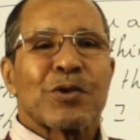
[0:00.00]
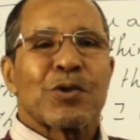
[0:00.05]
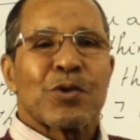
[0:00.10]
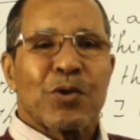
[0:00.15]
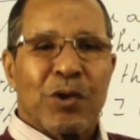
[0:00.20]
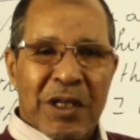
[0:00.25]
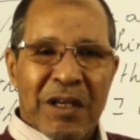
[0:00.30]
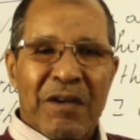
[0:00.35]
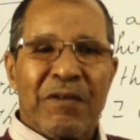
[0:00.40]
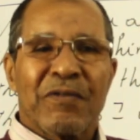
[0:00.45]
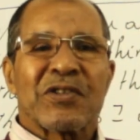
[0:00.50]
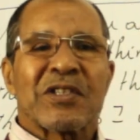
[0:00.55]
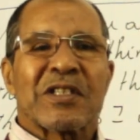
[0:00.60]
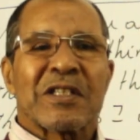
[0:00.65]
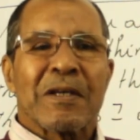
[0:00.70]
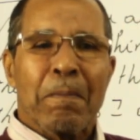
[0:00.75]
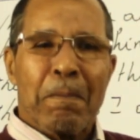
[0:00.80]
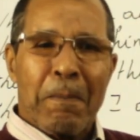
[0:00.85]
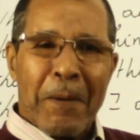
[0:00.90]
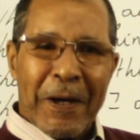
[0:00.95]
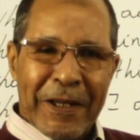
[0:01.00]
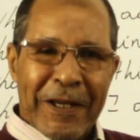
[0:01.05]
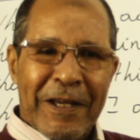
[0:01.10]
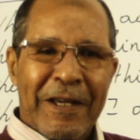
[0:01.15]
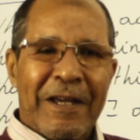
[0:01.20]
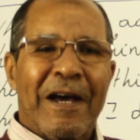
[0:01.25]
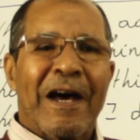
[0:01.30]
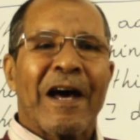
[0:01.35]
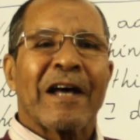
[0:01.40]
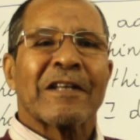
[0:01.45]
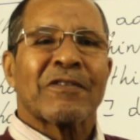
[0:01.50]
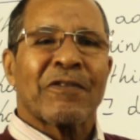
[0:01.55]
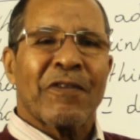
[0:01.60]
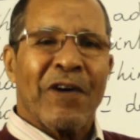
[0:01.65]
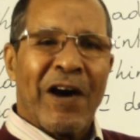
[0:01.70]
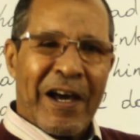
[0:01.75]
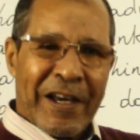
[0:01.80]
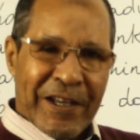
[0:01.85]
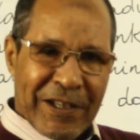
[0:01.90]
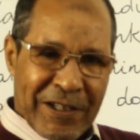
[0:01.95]
to give somebody
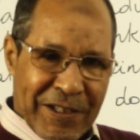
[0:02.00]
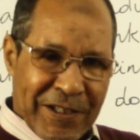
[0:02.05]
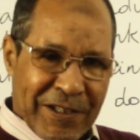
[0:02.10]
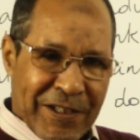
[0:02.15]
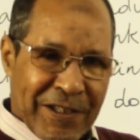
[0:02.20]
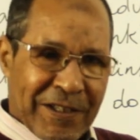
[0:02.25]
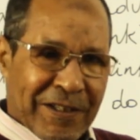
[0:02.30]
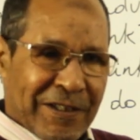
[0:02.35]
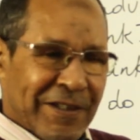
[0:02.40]
advice.